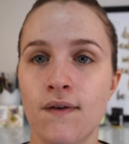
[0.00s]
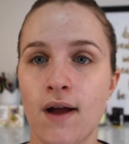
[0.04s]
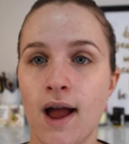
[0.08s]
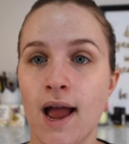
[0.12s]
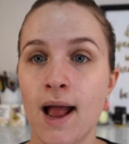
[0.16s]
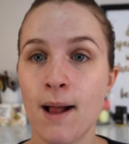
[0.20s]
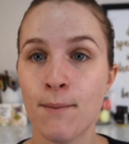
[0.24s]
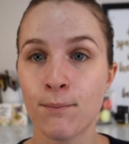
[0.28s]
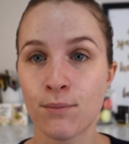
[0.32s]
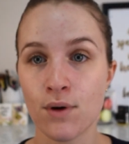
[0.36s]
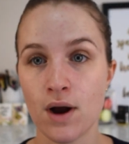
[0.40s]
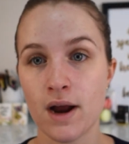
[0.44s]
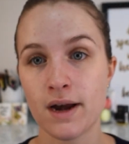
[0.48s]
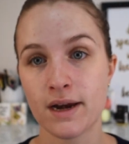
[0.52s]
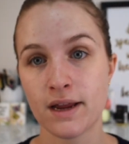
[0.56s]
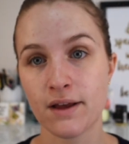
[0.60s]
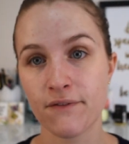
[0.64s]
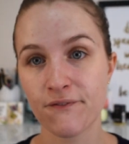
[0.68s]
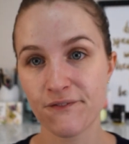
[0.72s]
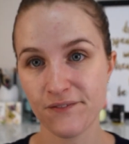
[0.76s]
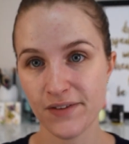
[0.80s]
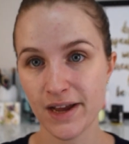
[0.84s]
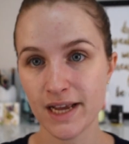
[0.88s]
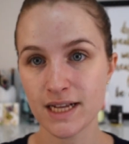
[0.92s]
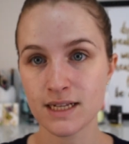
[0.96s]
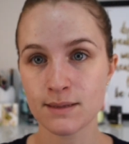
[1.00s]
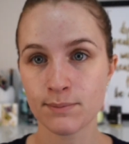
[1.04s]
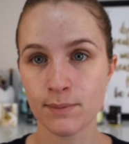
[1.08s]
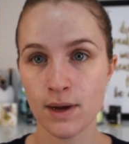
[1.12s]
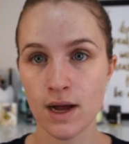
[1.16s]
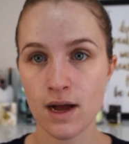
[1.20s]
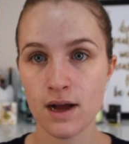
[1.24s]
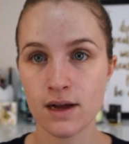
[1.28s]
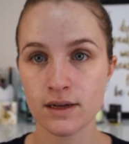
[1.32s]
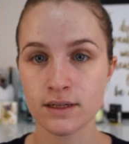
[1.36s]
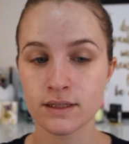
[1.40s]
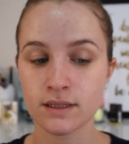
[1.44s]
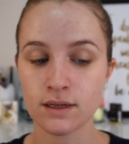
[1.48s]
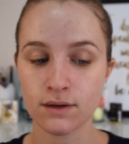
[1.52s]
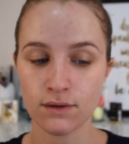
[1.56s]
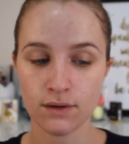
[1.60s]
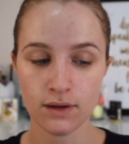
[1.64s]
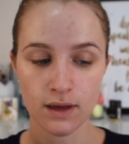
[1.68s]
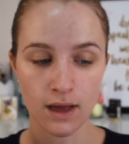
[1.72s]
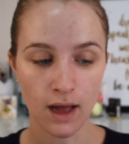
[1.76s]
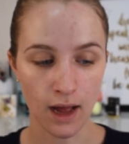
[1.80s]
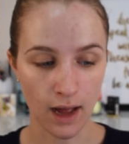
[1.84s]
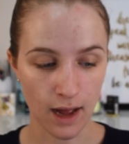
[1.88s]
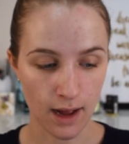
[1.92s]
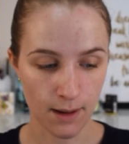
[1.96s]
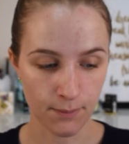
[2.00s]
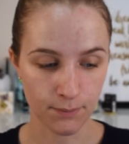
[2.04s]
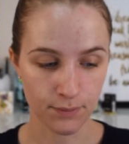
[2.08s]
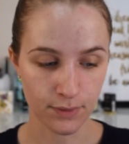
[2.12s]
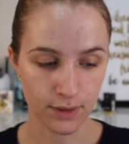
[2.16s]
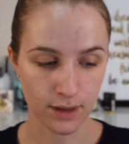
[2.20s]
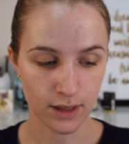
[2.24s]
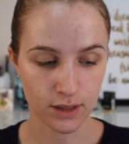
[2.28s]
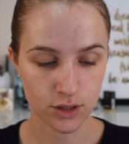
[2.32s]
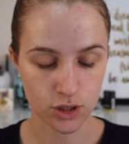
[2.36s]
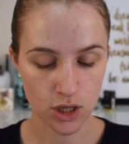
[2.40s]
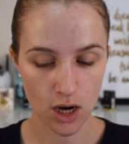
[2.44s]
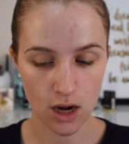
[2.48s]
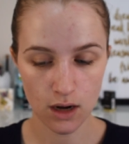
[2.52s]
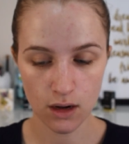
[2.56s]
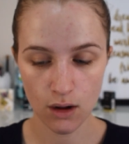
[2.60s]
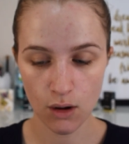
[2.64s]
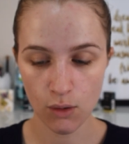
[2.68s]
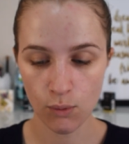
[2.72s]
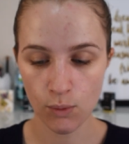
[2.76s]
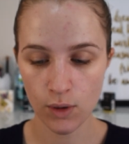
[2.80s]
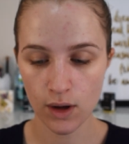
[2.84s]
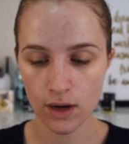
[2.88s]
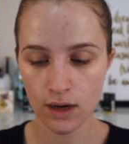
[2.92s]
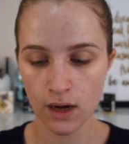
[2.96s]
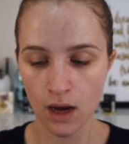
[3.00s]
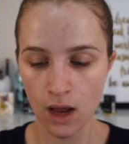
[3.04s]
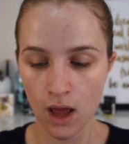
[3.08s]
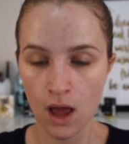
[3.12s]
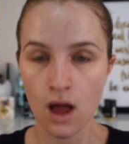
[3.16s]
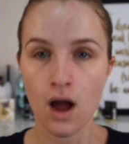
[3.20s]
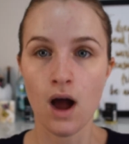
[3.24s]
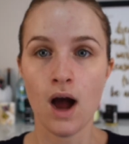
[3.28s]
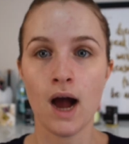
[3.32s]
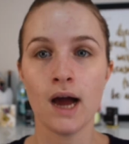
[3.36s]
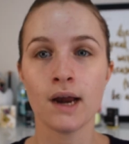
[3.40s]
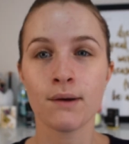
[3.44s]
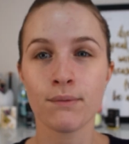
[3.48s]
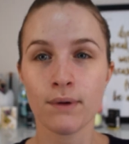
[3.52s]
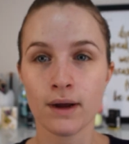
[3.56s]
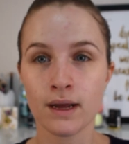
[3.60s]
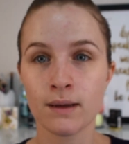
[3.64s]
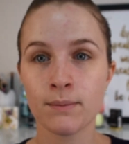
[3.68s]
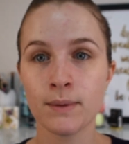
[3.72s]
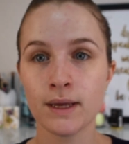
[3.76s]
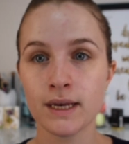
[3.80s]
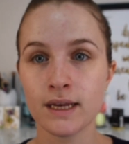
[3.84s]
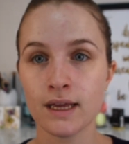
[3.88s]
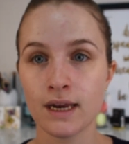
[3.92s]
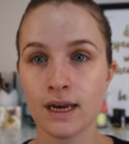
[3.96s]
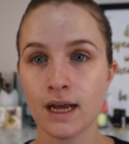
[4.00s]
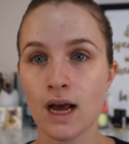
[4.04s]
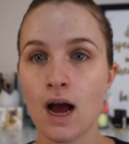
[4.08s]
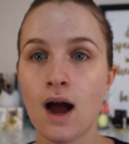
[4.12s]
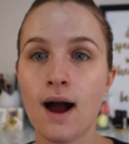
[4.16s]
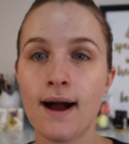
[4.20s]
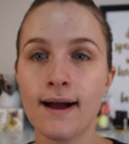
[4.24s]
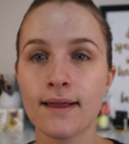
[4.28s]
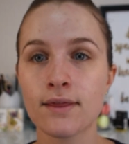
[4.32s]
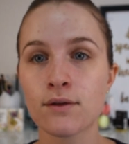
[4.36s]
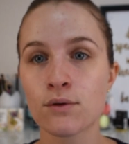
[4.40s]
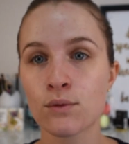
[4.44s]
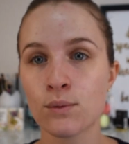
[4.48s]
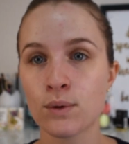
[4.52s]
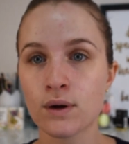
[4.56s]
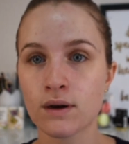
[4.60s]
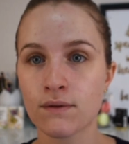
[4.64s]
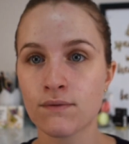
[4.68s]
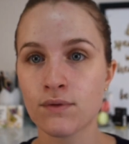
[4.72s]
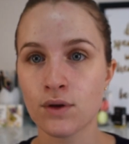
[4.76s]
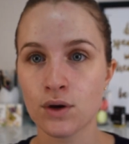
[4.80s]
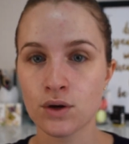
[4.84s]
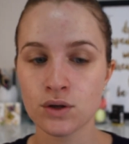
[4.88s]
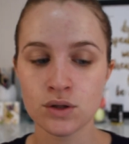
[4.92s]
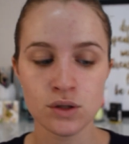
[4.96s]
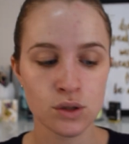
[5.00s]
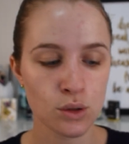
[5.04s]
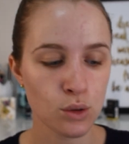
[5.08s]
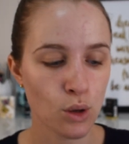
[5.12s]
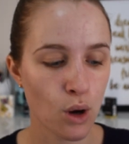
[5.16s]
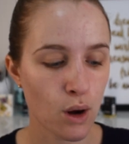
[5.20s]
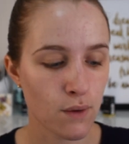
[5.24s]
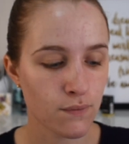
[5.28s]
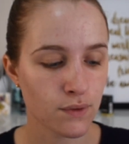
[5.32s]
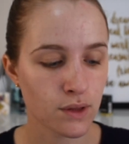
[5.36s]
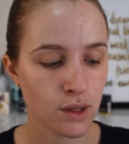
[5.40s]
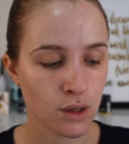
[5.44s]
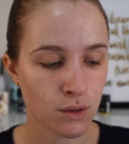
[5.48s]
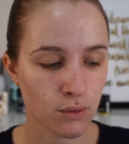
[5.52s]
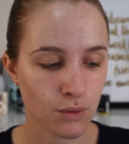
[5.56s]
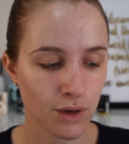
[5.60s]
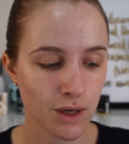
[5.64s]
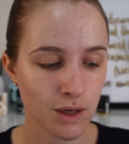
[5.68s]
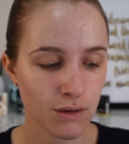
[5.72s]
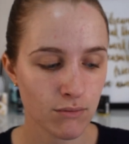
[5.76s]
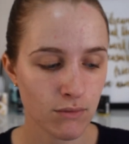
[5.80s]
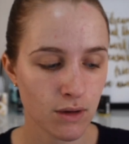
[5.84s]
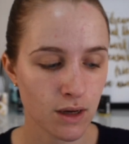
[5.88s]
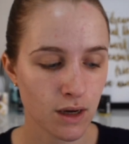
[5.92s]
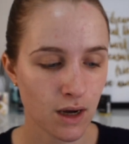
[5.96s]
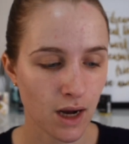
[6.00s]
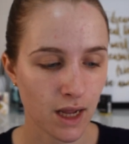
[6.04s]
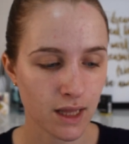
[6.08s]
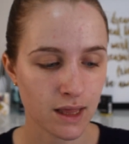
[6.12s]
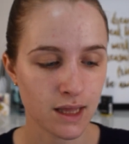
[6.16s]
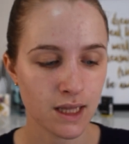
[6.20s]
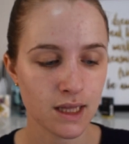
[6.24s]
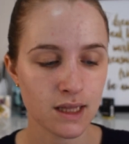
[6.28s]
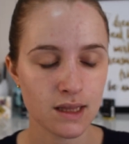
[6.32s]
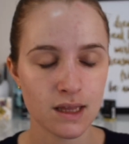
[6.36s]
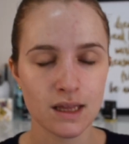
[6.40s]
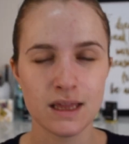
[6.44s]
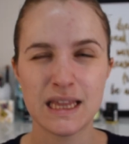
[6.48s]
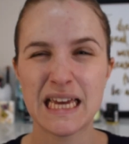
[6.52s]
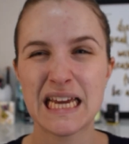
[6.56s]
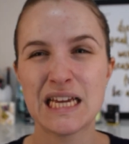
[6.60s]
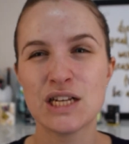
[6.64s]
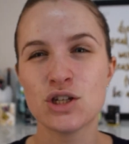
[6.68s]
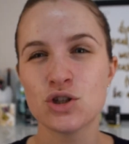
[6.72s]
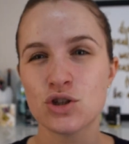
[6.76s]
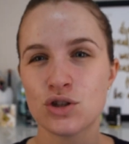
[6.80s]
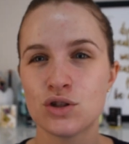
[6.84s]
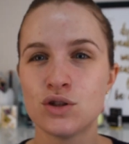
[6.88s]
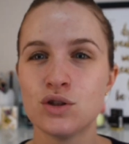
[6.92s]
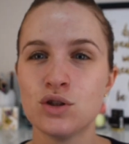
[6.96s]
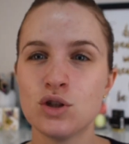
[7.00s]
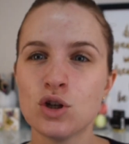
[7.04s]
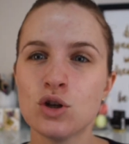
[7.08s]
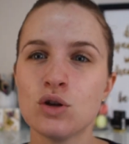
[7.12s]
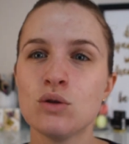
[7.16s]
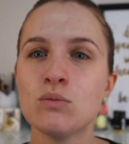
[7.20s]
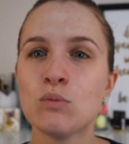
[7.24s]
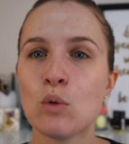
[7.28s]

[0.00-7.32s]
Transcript: and brightening face mask. The charcoal one, I'd recommend getting either one of those two over the green one. I think that they just do